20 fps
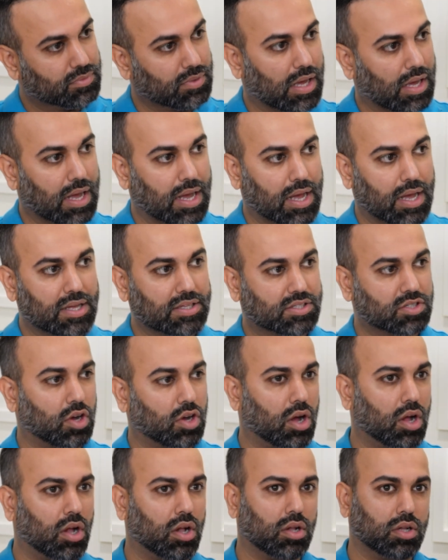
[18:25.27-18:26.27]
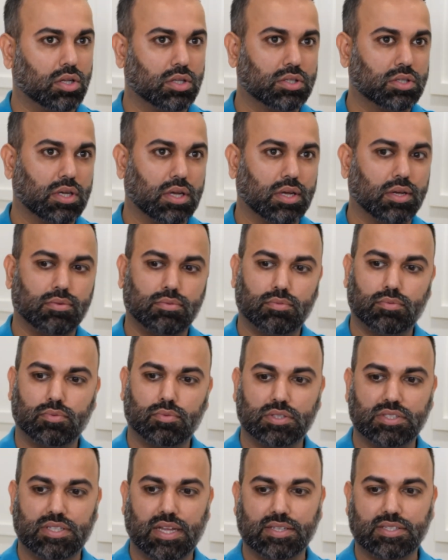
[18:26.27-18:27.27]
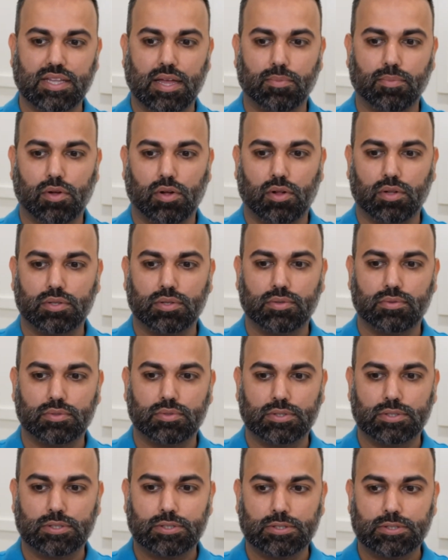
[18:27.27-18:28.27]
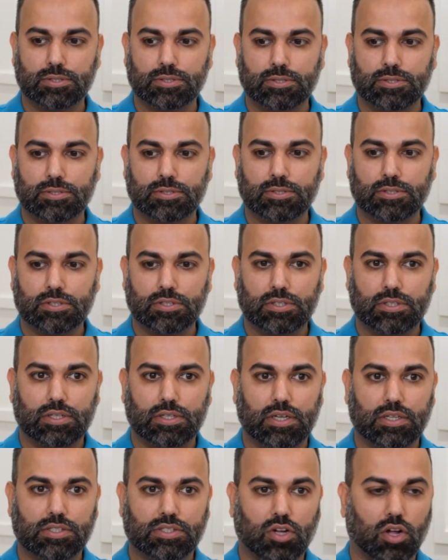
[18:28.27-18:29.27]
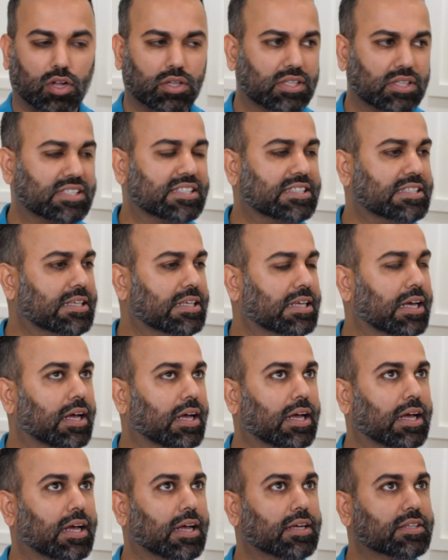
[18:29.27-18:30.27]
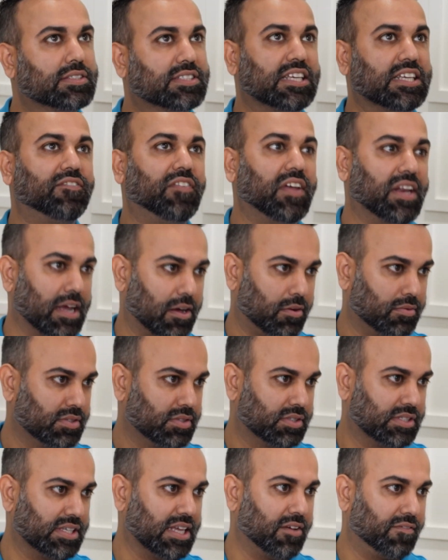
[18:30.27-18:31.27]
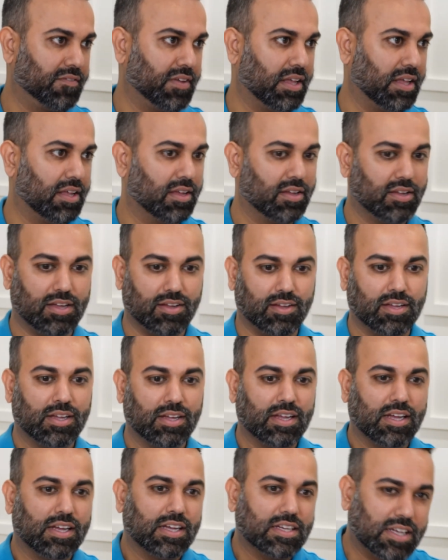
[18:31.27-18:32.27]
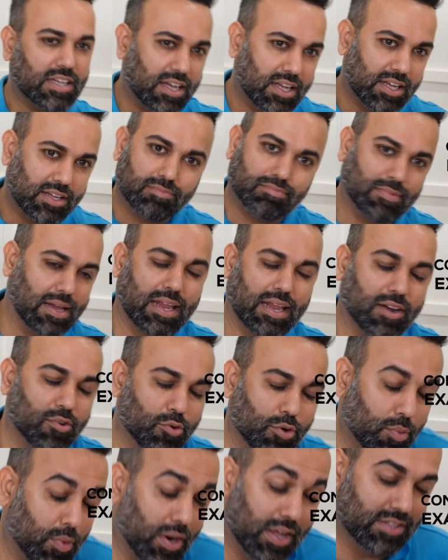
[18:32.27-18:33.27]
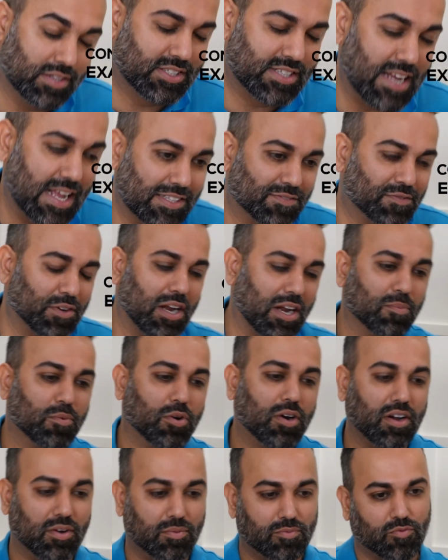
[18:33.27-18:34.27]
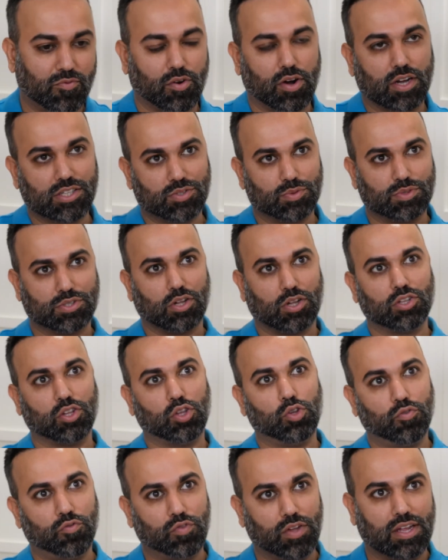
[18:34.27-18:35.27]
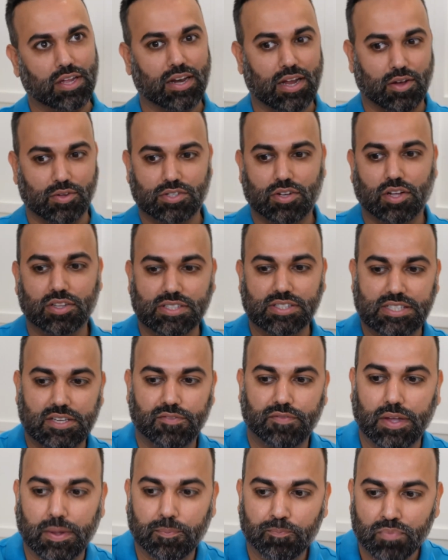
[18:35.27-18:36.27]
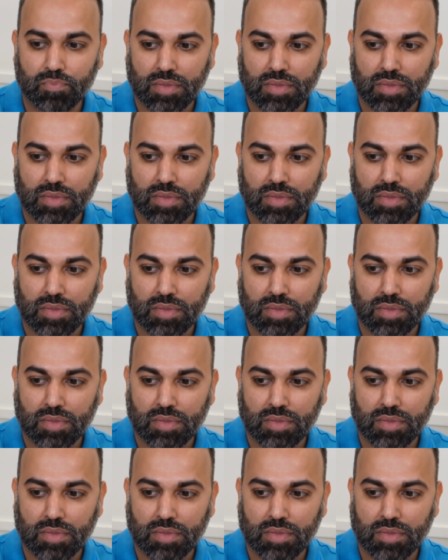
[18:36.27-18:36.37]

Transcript: It's called, what is the exam called? It's called the CFE now, CFE. I don't know what it stands for anymore. For us, it's called the UFE, and now it's called the CFE.